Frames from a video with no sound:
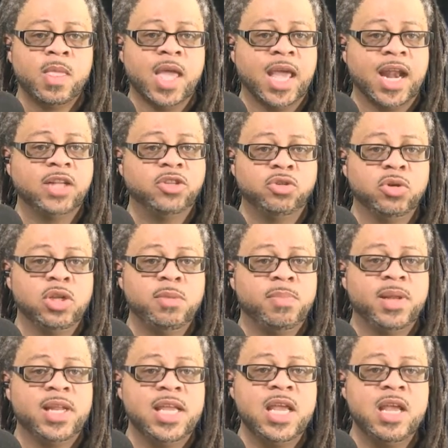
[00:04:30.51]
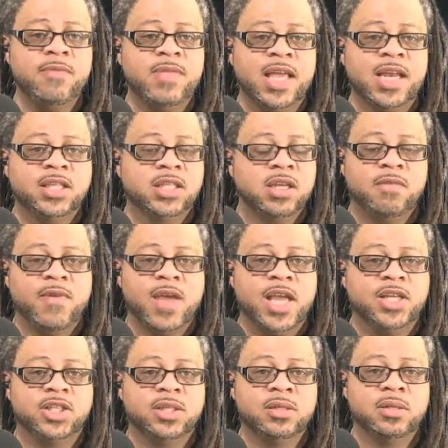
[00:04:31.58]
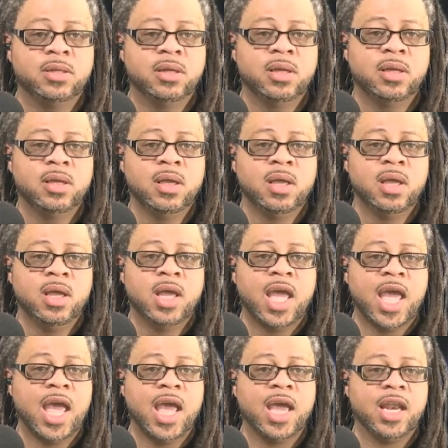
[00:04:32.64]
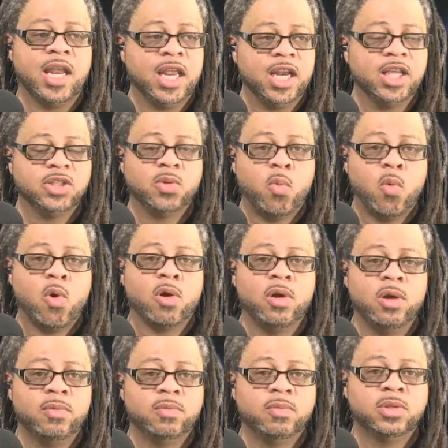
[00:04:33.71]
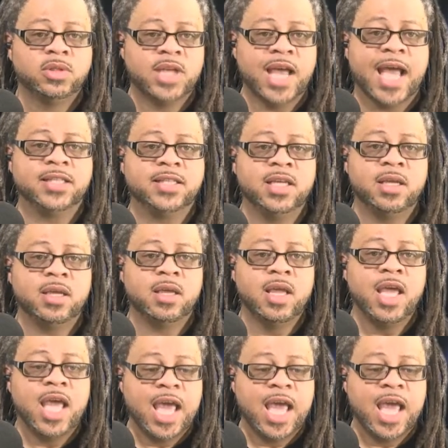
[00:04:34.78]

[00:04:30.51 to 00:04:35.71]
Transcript: And I truly believe that it's an invasion and it is a war tactic.